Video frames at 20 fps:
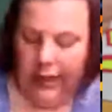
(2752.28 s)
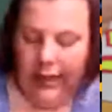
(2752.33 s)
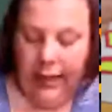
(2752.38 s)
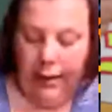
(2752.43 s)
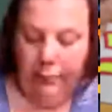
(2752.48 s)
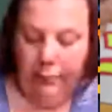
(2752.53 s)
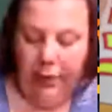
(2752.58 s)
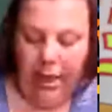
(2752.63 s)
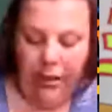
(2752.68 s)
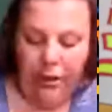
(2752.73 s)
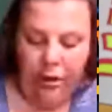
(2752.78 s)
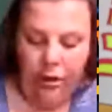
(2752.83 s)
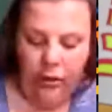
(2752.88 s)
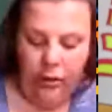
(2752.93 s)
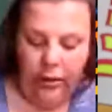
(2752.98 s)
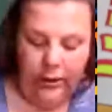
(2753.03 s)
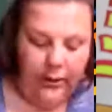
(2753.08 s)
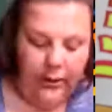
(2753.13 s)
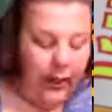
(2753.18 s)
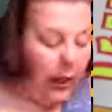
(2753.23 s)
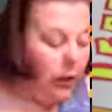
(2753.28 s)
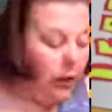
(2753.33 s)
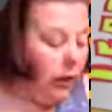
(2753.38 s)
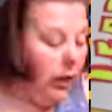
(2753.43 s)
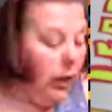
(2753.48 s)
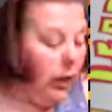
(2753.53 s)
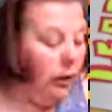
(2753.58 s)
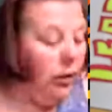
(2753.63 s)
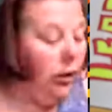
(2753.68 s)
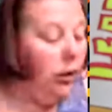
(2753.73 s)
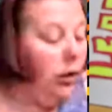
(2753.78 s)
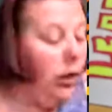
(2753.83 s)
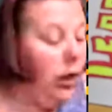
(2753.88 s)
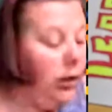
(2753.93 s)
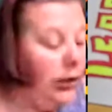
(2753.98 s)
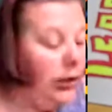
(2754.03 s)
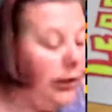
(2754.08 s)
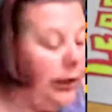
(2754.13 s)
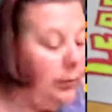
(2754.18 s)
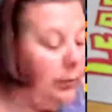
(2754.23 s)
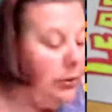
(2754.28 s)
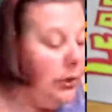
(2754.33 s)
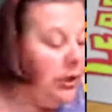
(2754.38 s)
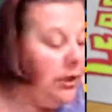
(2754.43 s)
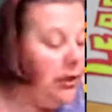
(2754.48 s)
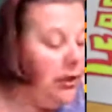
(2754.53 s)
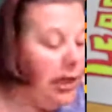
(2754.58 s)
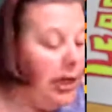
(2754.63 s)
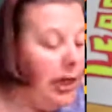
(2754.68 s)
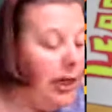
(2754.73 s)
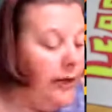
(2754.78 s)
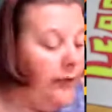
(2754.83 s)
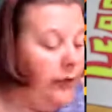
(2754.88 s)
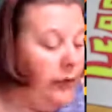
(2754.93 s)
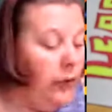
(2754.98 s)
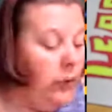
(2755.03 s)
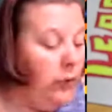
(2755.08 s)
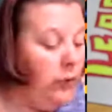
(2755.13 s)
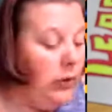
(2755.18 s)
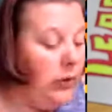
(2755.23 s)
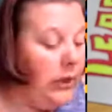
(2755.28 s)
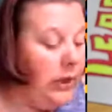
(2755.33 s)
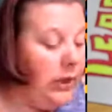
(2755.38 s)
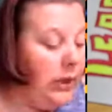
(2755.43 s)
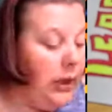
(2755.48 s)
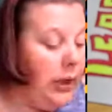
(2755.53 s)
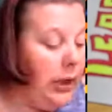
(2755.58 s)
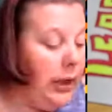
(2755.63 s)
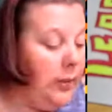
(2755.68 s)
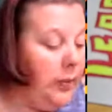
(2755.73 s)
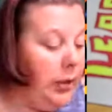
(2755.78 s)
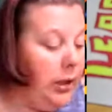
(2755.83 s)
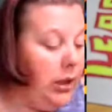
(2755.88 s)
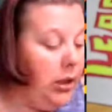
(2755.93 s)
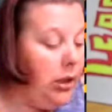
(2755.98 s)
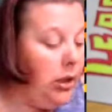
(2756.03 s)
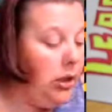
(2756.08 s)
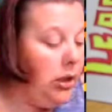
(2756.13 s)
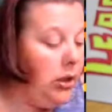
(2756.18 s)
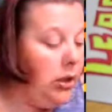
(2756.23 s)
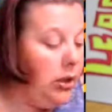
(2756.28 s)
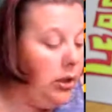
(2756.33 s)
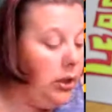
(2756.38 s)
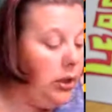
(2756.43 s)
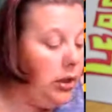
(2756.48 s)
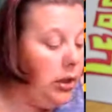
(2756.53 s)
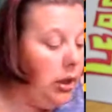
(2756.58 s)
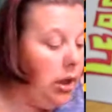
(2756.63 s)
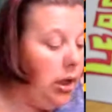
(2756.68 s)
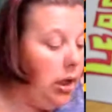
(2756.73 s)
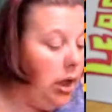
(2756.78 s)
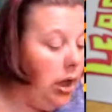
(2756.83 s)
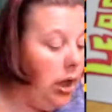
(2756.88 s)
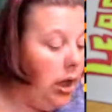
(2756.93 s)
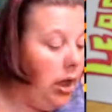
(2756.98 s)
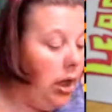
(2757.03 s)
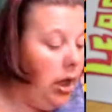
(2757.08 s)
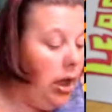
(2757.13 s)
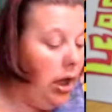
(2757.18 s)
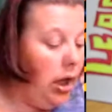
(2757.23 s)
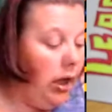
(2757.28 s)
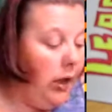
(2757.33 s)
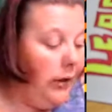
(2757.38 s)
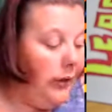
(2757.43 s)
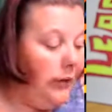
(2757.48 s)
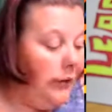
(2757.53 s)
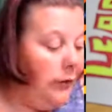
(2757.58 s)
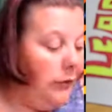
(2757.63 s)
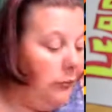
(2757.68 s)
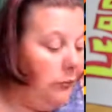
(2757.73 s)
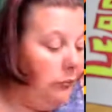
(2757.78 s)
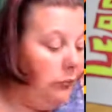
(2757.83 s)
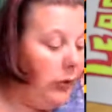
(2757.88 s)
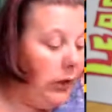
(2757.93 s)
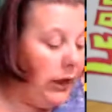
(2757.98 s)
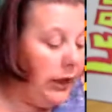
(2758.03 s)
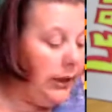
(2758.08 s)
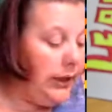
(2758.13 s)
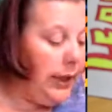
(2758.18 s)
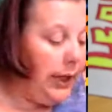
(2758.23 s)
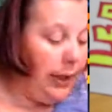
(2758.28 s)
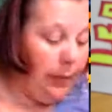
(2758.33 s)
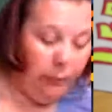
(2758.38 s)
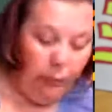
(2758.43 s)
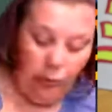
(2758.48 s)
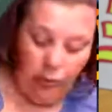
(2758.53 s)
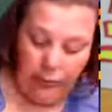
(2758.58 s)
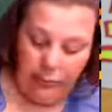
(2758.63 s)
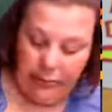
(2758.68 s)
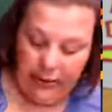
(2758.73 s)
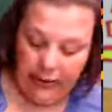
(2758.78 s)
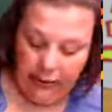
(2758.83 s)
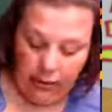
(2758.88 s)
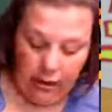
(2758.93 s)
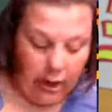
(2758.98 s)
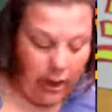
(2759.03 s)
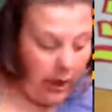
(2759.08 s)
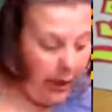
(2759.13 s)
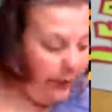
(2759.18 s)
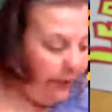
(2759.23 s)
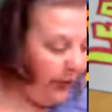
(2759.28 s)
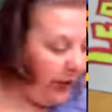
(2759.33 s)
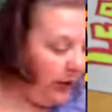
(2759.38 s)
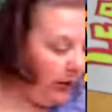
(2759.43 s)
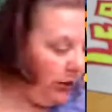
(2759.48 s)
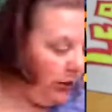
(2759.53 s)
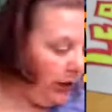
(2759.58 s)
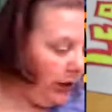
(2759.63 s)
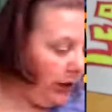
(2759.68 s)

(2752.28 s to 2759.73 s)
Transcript: yeah, I'm not sure exactly how long I'll keep this live going today because, like I say, I'm going to be live again